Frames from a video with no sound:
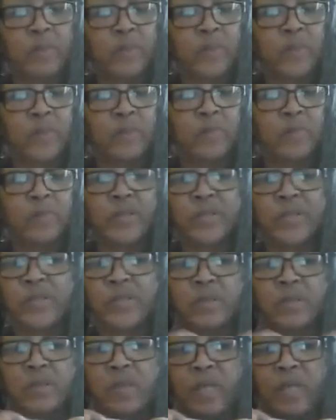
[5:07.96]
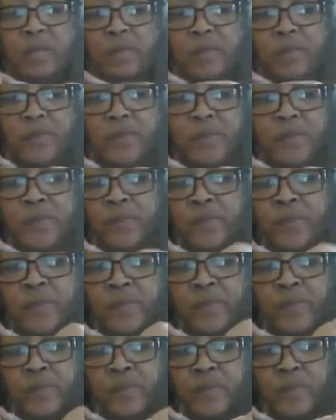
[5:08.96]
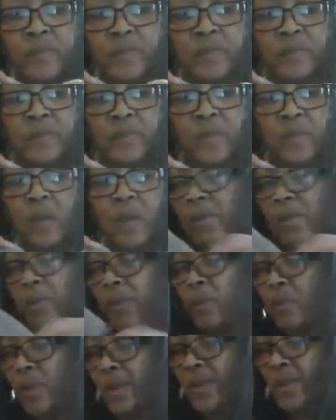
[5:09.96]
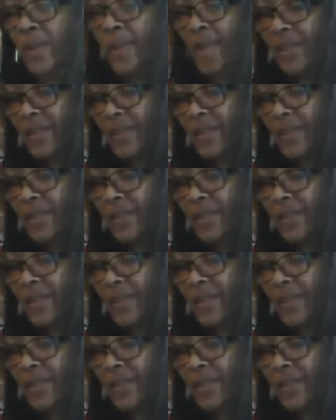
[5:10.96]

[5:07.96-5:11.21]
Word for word: with the with the glue gun? Oh, the one that I